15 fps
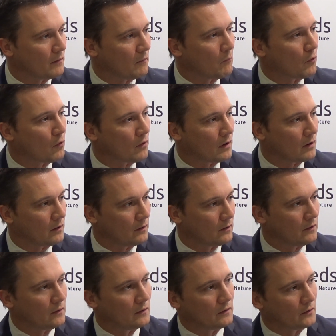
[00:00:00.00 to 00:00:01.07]
more
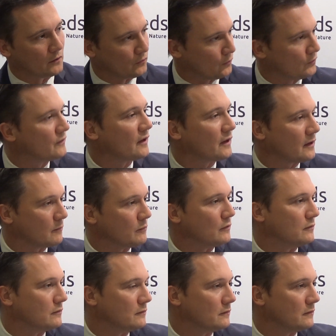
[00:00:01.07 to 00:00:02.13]

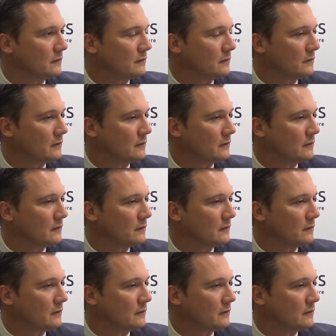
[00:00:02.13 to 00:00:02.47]
sustainable. Mm.